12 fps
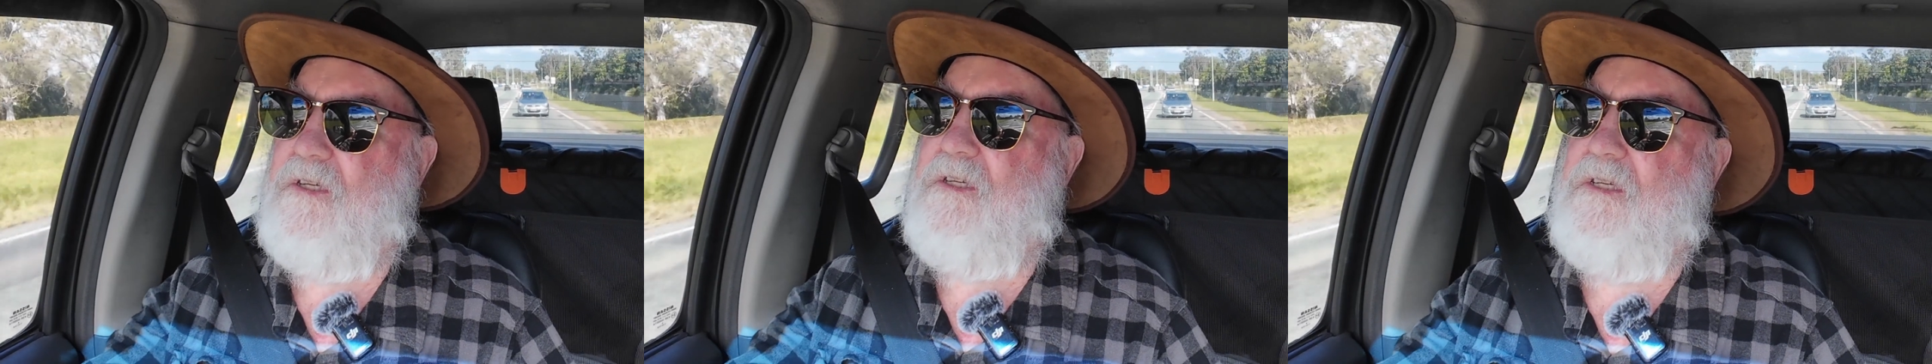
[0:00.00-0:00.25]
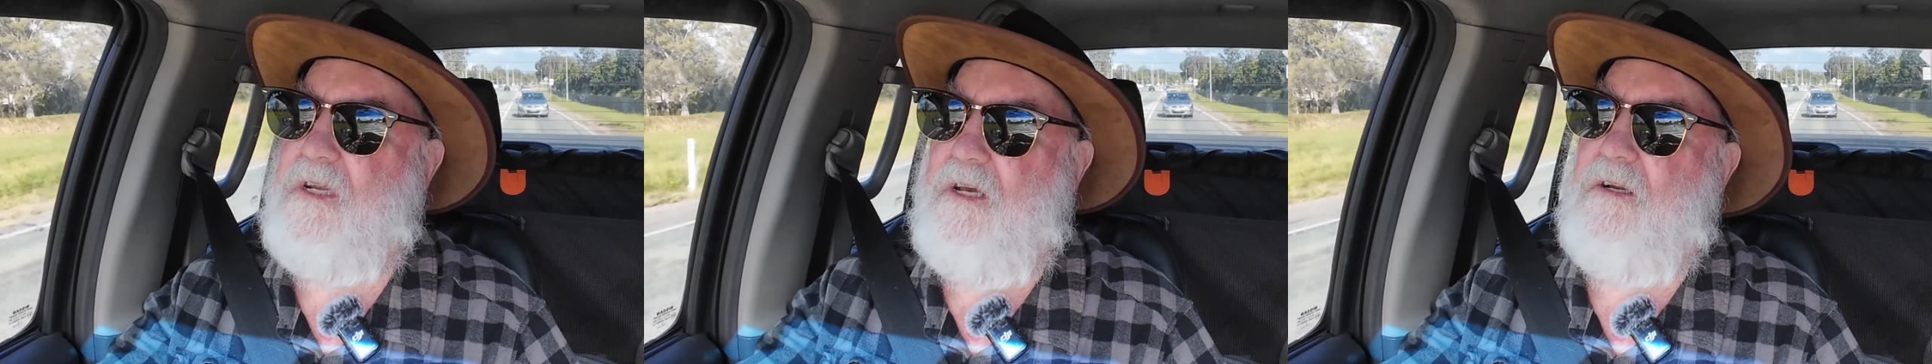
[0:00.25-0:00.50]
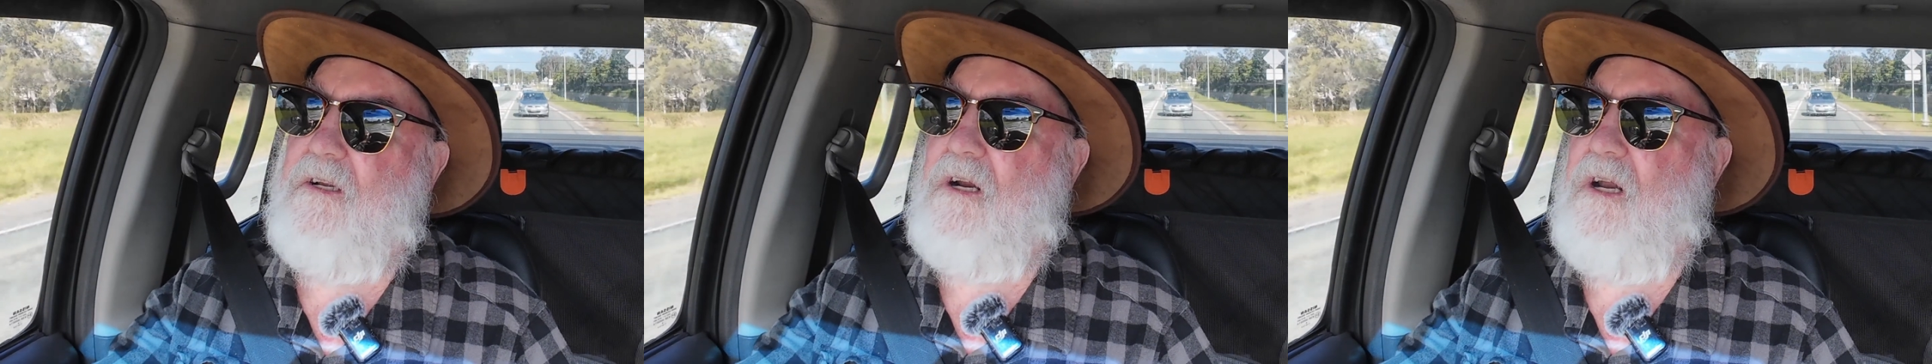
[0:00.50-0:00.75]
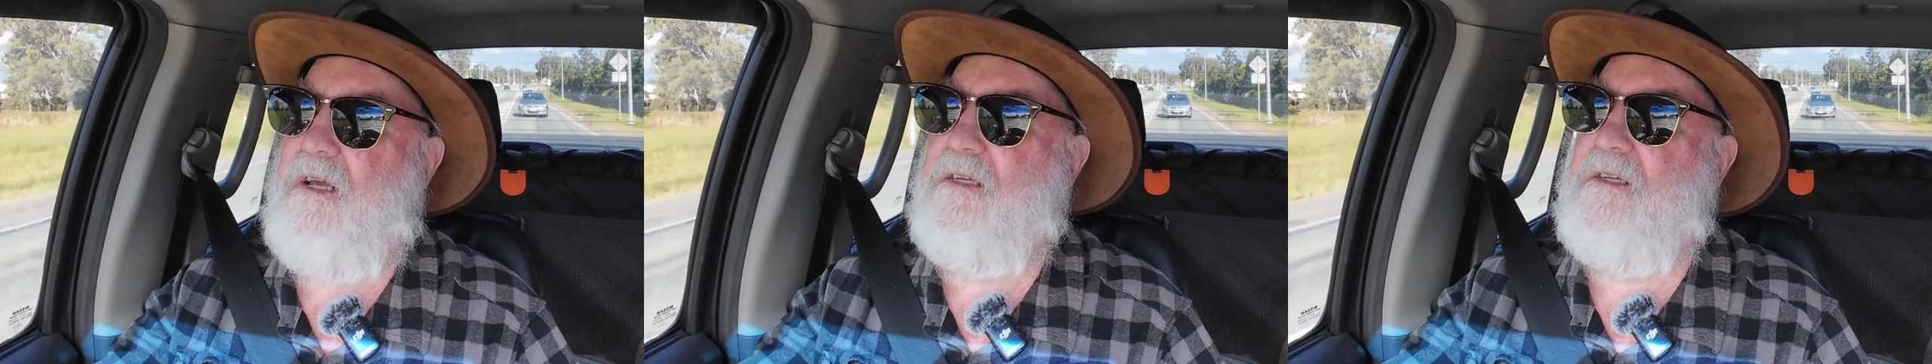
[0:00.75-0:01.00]
is how to
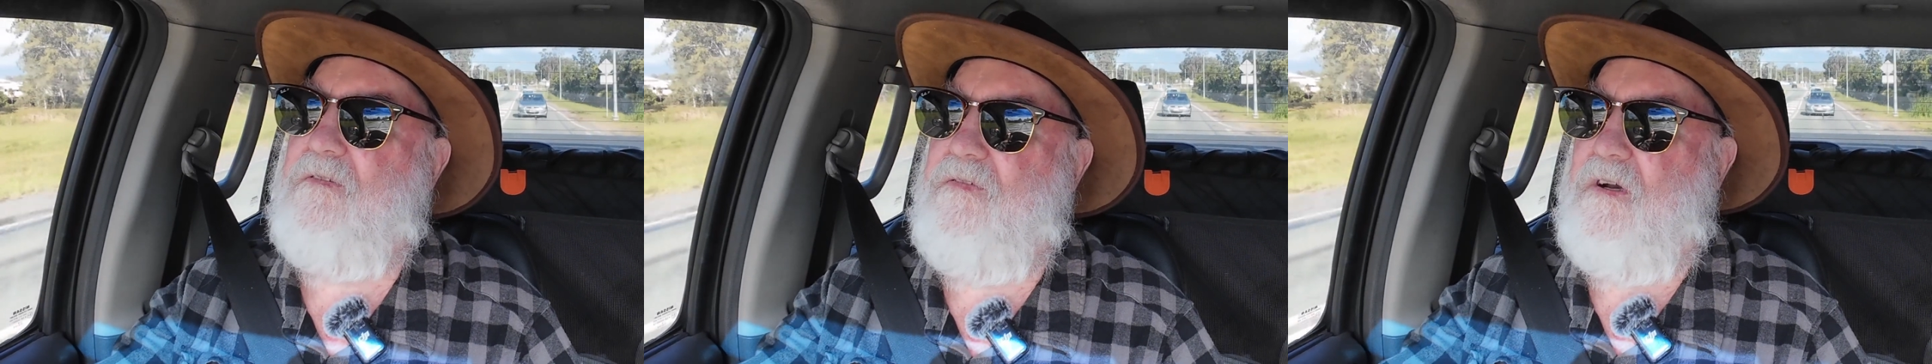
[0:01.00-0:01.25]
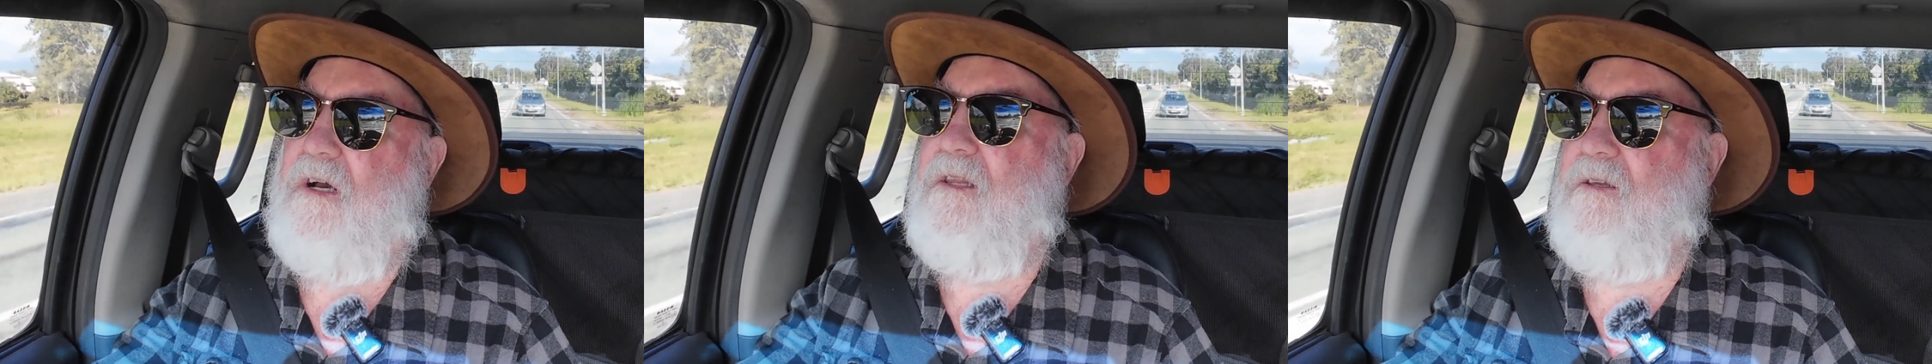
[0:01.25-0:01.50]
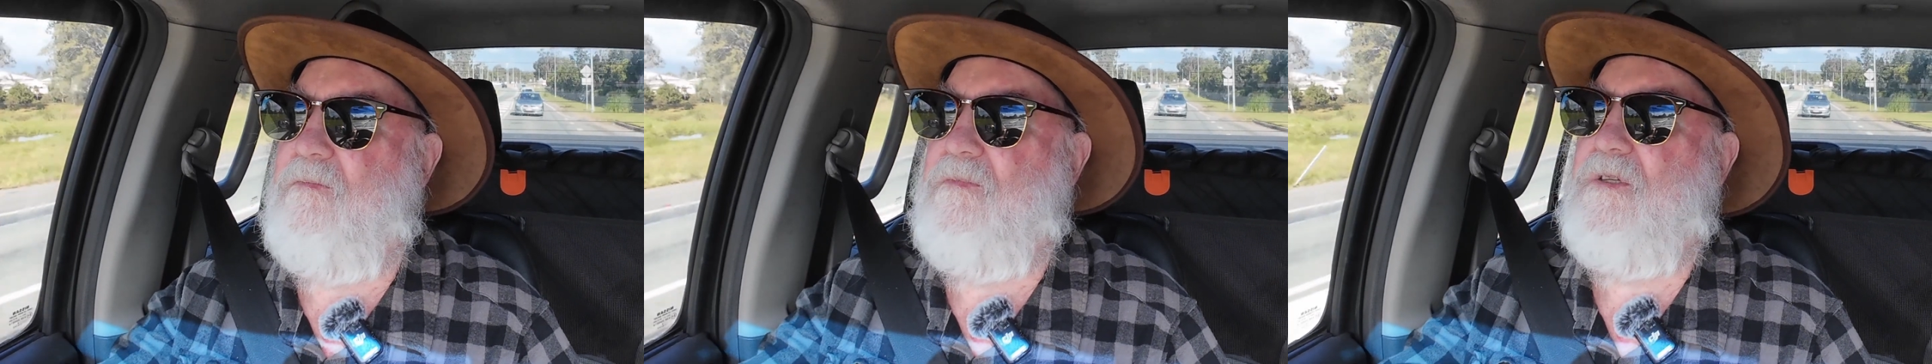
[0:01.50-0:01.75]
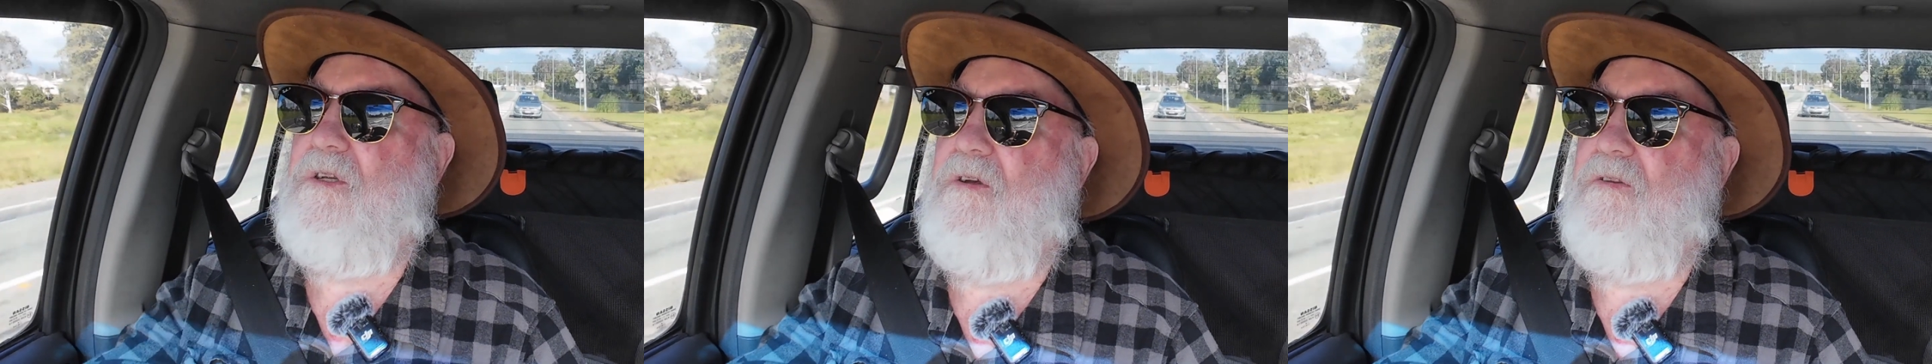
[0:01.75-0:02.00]
classify them
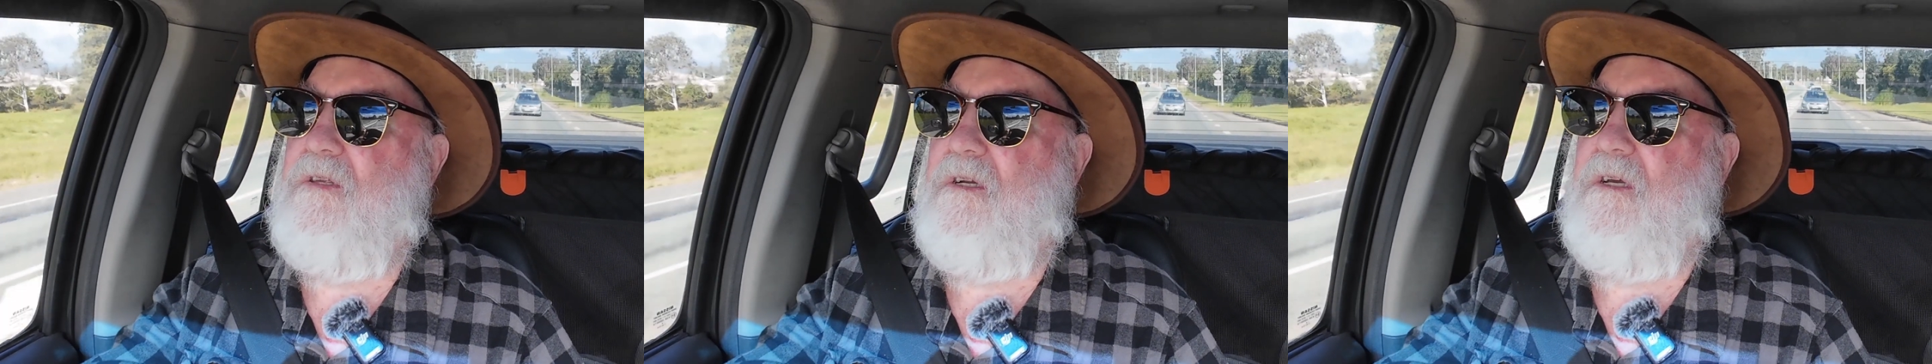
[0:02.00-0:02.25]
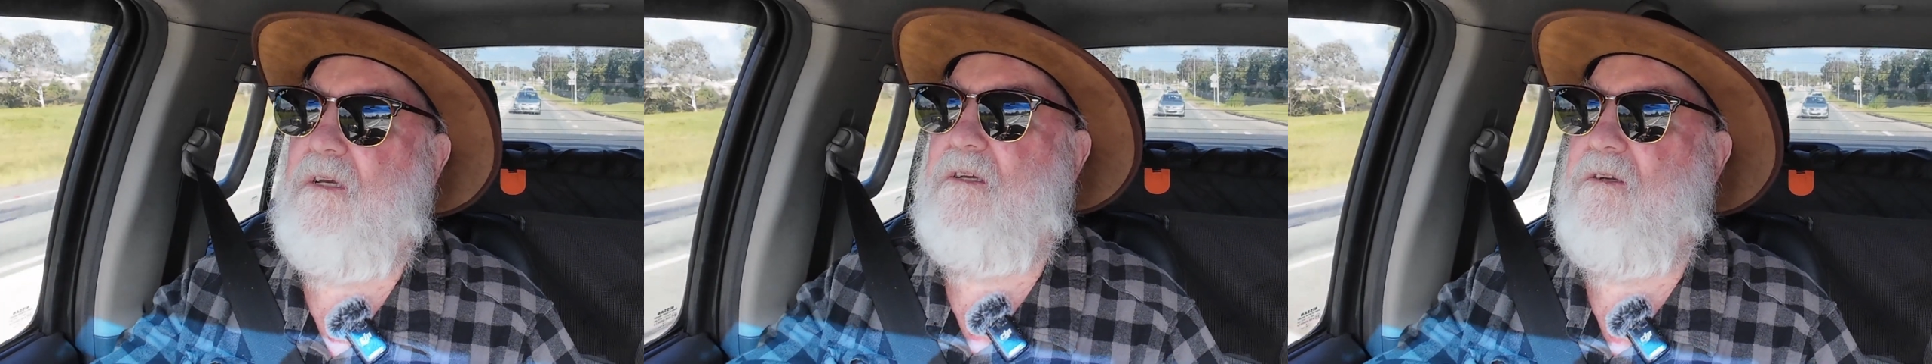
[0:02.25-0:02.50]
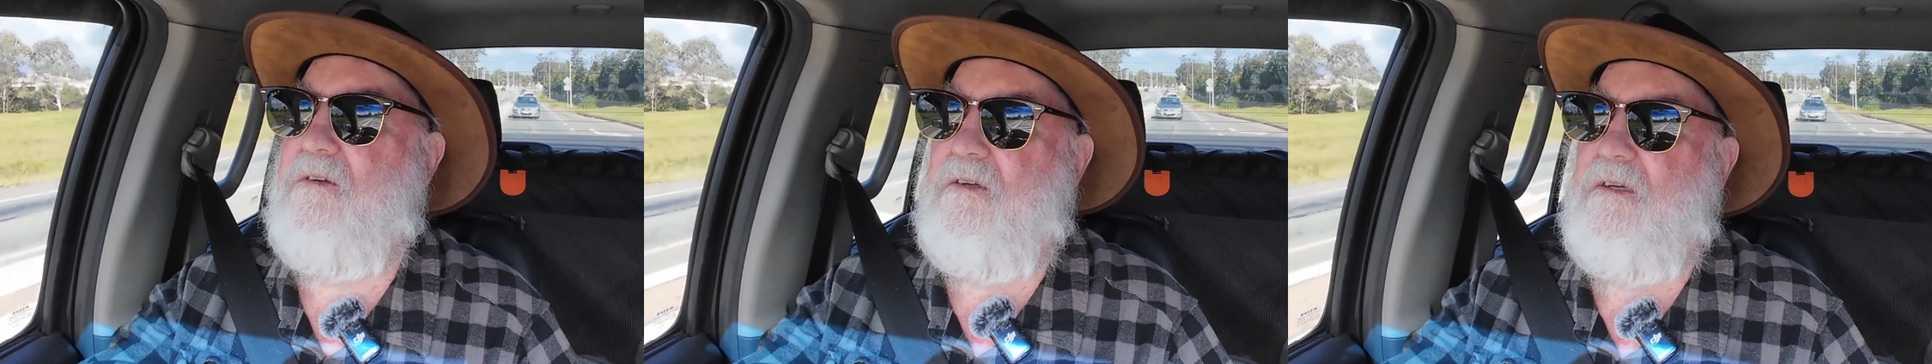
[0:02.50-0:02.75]
so that I can